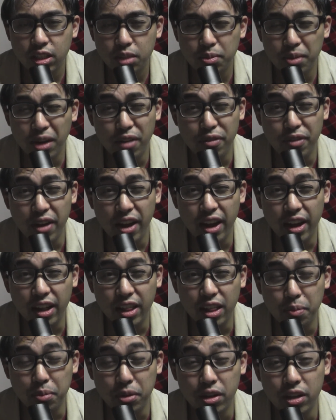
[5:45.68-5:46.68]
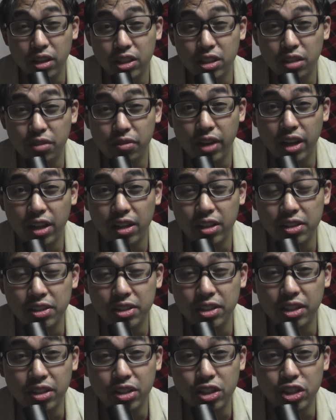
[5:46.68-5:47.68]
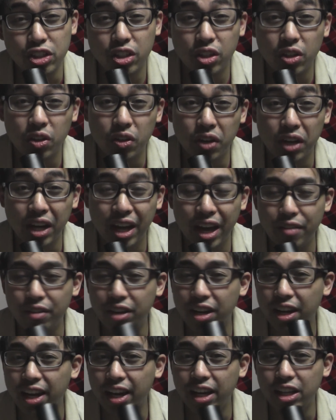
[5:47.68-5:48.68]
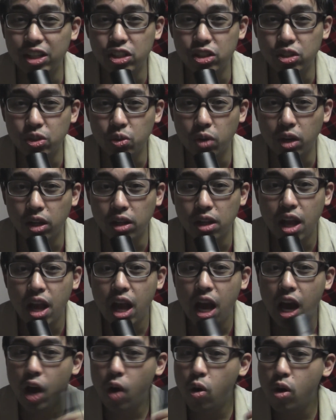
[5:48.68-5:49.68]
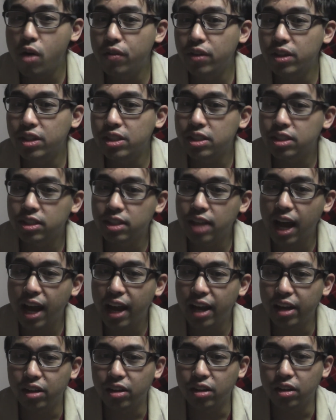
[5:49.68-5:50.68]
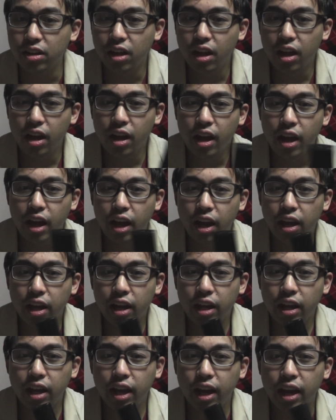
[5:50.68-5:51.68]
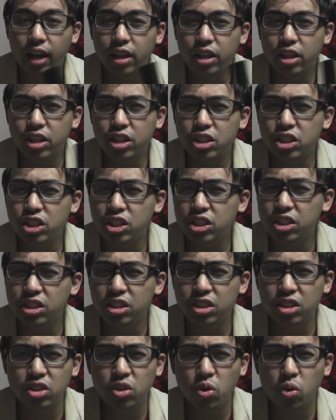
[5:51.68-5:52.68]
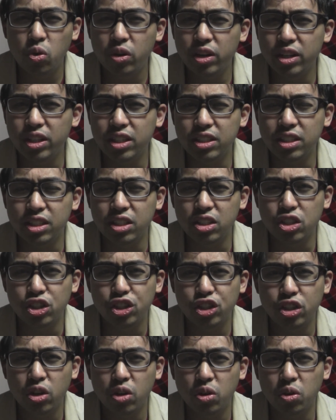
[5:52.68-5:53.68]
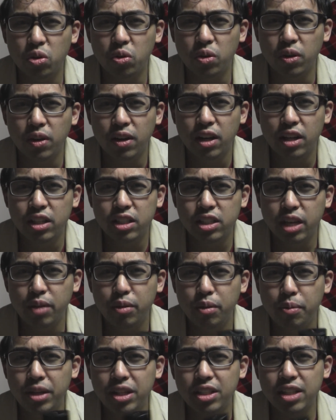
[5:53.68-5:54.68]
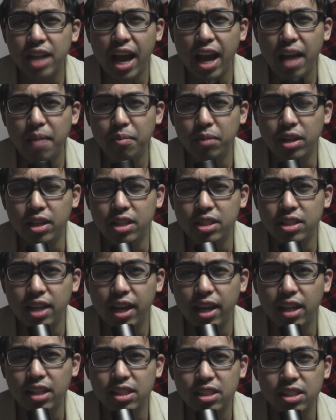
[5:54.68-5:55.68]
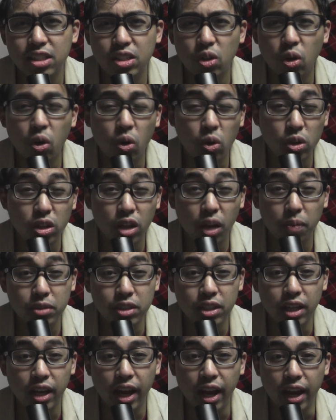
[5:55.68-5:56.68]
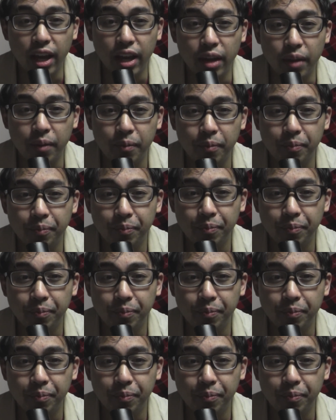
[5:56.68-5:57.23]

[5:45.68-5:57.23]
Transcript: As a matter of fact, the production values on the show haven't aged too well. However, the style and the stories in the show seem to be timeless and still hold up today.